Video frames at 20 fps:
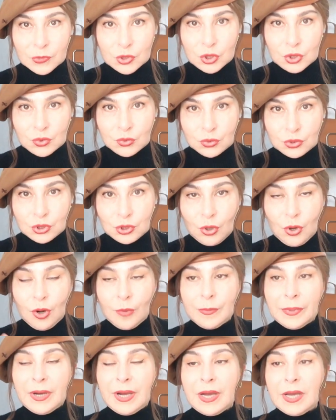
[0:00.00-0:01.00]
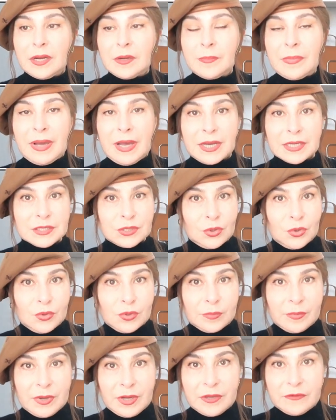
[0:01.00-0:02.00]
two top handbags
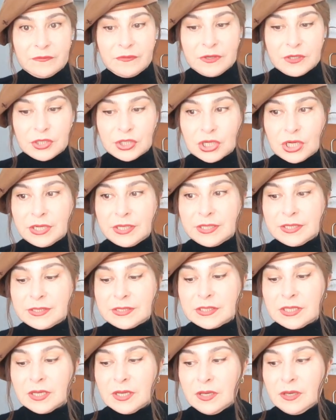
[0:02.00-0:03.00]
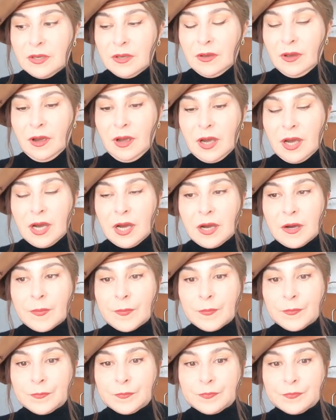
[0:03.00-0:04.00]
on my wish list
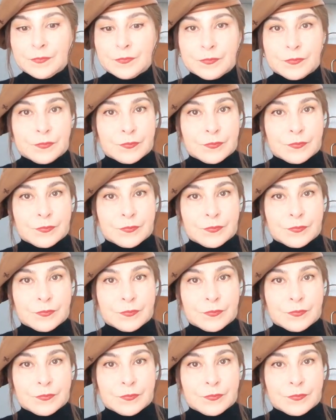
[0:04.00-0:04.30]
um,